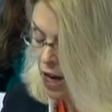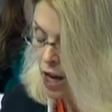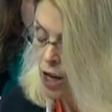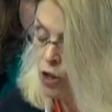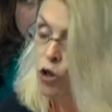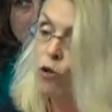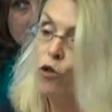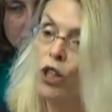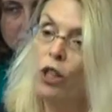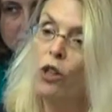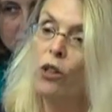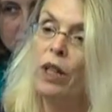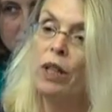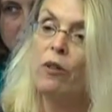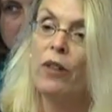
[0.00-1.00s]
So
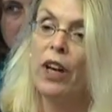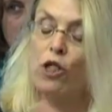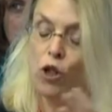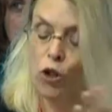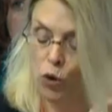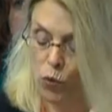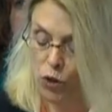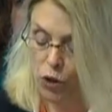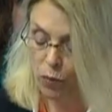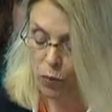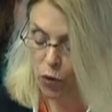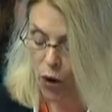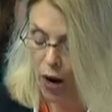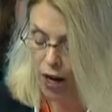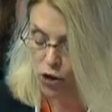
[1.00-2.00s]
Gendered Innovations was a
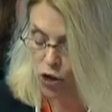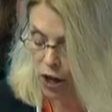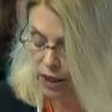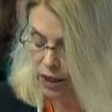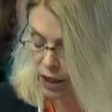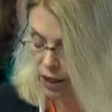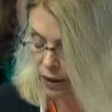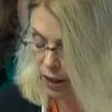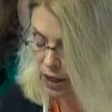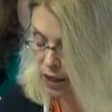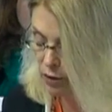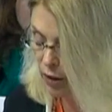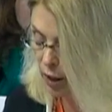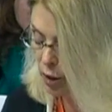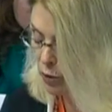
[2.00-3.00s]
project that
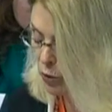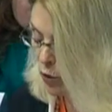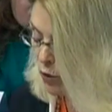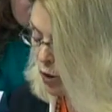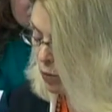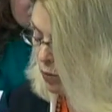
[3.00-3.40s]
developed over the